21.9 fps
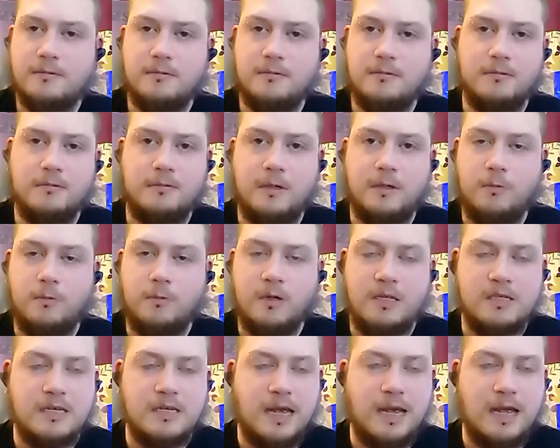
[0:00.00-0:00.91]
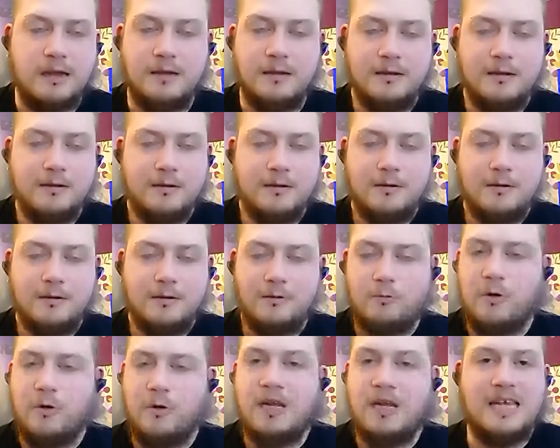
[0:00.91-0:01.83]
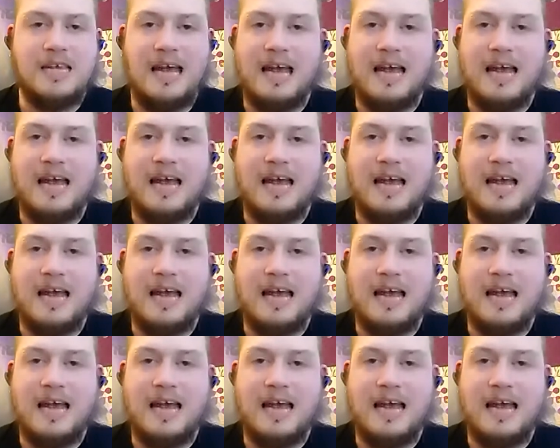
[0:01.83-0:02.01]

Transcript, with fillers: We we sang, "Raise a